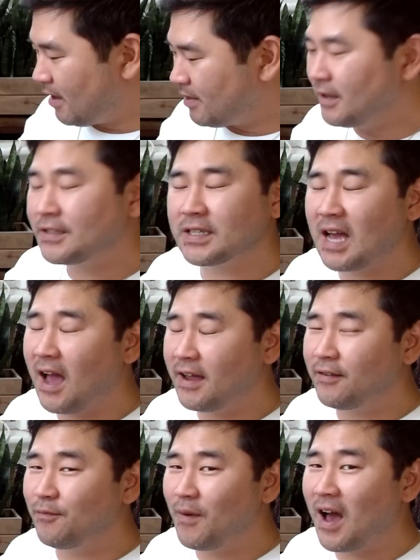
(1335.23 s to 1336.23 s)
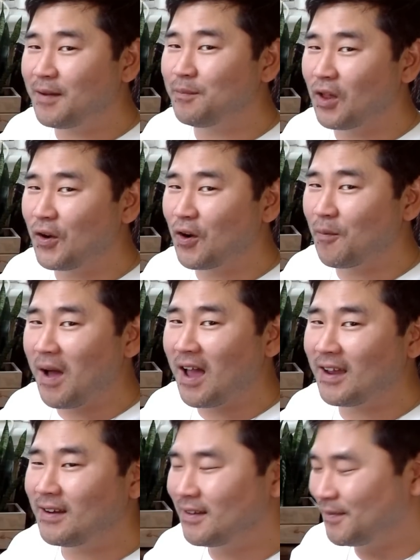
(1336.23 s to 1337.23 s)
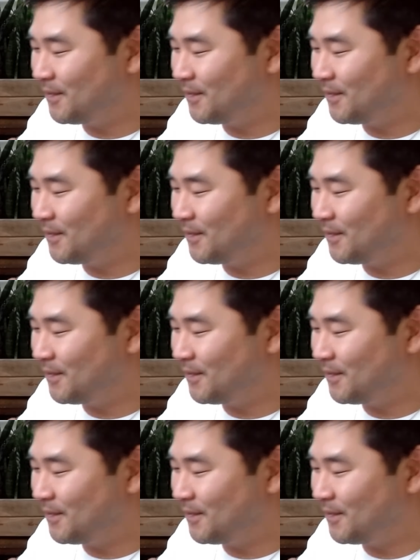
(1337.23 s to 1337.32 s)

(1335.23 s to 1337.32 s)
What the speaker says: This kind of might blow your mind.